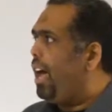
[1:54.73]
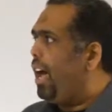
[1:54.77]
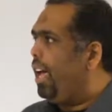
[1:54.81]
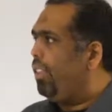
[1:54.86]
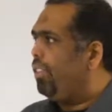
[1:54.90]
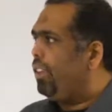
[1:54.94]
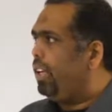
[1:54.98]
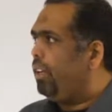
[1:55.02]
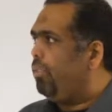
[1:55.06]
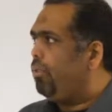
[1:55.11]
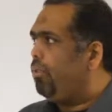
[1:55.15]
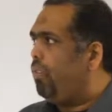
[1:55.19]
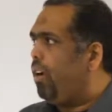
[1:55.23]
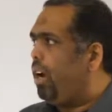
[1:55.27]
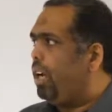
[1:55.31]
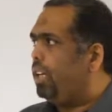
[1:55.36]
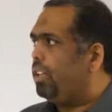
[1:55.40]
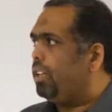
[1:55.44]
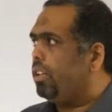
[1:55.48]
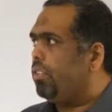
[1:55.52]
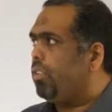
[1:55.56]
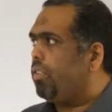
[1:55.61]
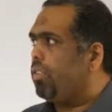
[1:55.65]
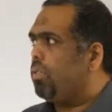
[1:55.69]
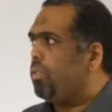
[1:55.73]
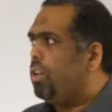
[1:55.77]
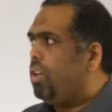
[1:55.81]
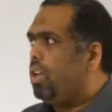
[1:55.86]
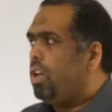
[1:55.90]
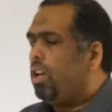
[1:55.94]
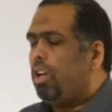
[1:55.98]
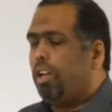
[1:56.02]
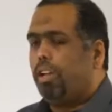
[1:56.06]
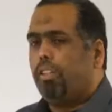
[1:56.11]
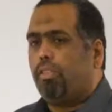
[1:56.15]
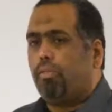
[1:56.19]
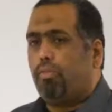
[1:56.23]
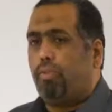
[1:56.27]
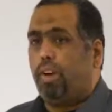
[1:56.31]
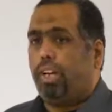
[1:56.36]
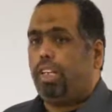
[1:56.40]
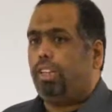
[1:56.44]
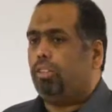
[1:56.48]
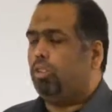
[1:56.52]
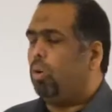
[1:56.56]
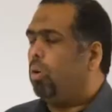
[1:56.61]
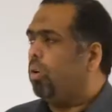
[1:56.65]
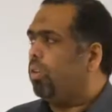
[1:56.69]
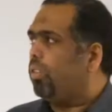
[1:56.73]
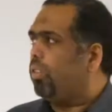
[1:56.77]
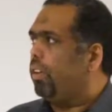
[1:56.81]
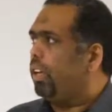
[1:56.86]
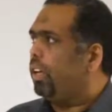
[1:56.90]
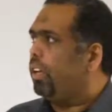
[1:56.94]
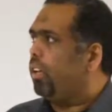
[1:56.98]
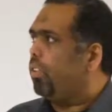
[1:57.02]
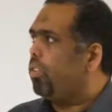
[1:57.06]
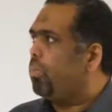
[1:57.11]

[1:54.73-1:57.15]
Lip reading: And they find it is very toxic.